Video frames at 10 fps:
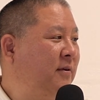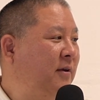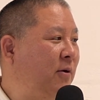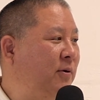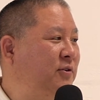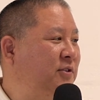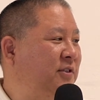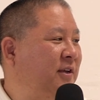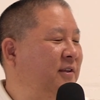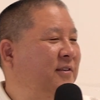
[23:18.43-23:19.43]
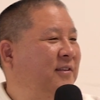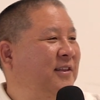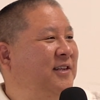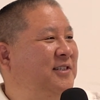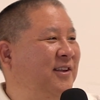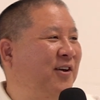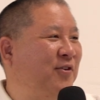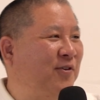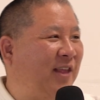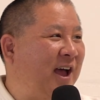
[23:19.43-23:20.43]
How interesting that these
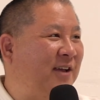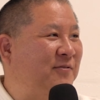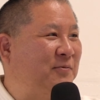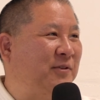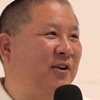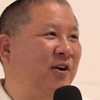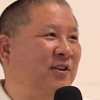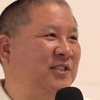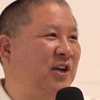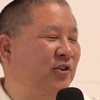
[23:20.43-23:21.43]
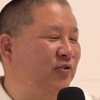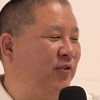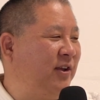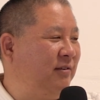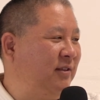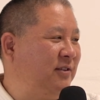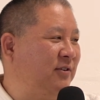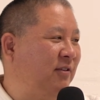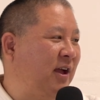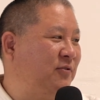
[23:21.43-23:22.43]
other lives, what they call it, sondering, these
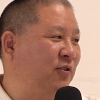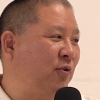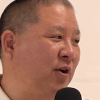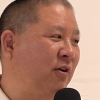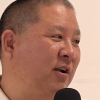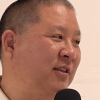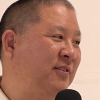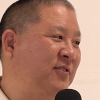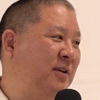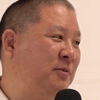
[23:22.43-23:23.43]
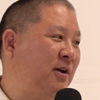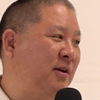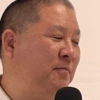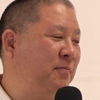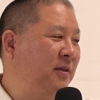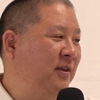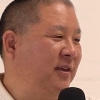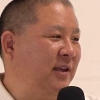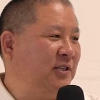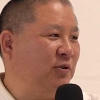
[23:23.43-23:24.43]
other lives are going on at the same time
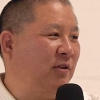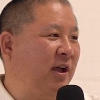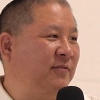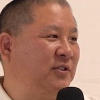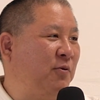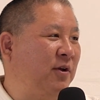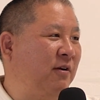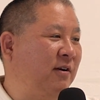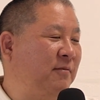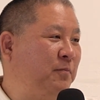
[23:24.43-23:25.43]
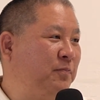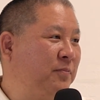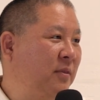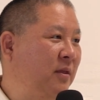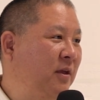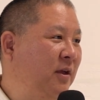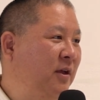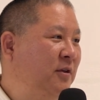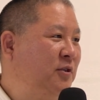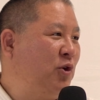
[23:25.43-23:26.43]
as your life is going on.
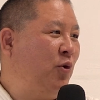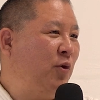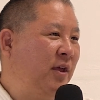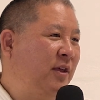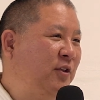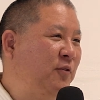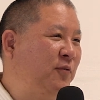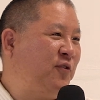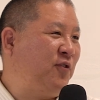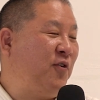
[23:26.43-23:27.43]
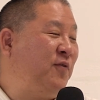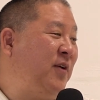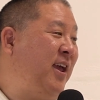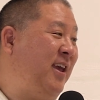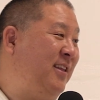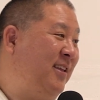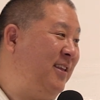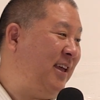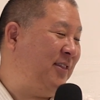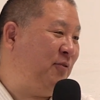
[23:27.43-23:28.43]
So you've surveyed,
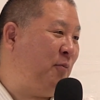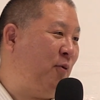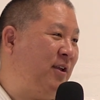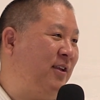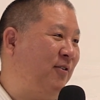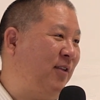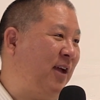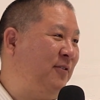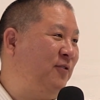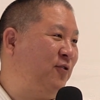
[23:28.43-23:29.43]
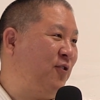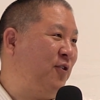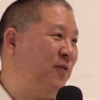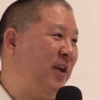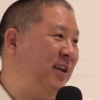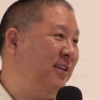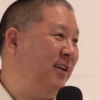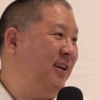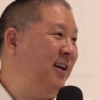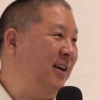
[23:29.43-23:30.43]
at this point in your life, you've surveyed
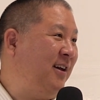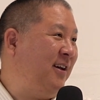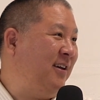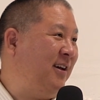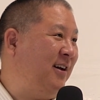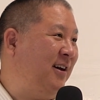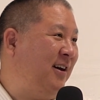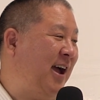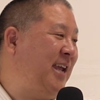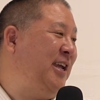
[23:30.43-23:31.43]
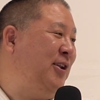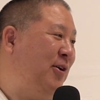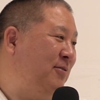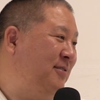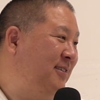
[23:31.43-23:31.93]
Aikido.